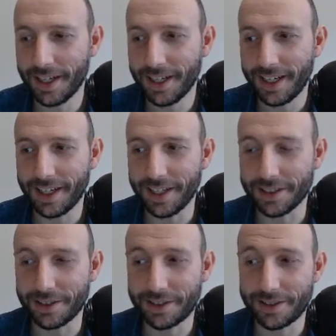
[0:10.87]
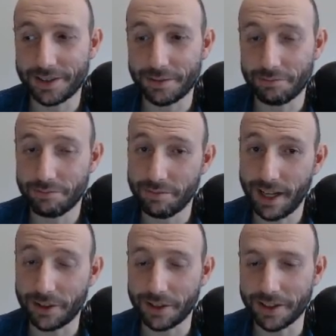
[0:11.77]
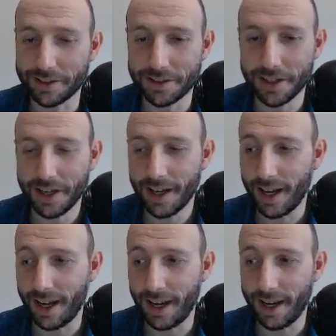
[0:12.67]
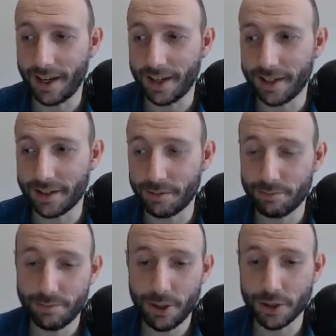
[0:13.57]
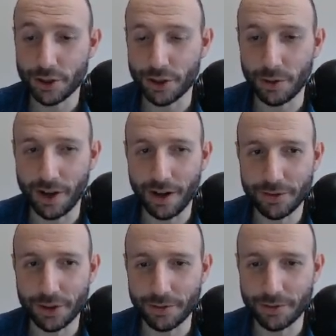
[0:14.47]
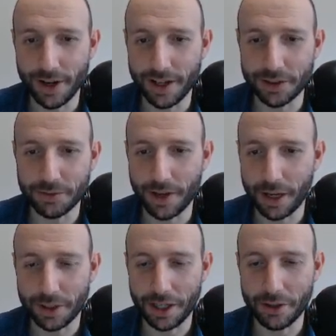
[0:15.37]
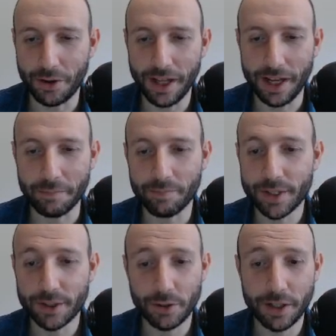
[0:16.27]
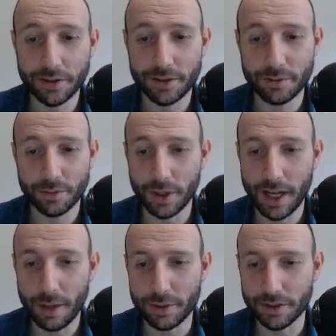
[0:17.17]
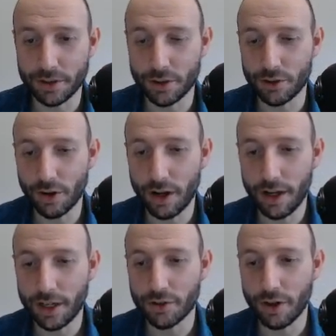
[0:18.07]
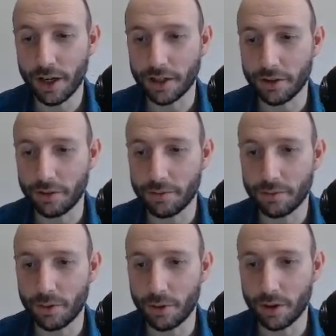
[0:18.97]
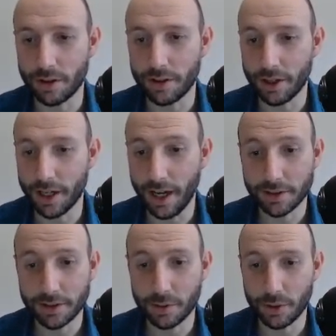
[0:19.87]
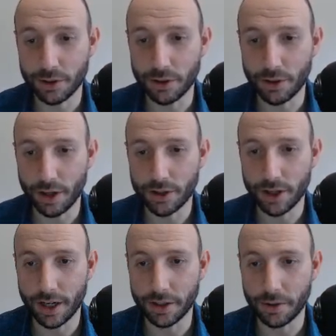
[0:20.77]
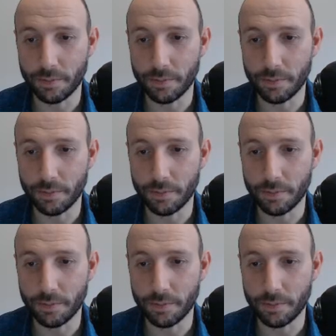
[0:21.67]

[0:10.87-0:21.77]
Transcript: it's elegant, and you can show it off to your friends, family, and all that. So here's what happens. Draw a triangle, or you can ask someone to draw a triangle,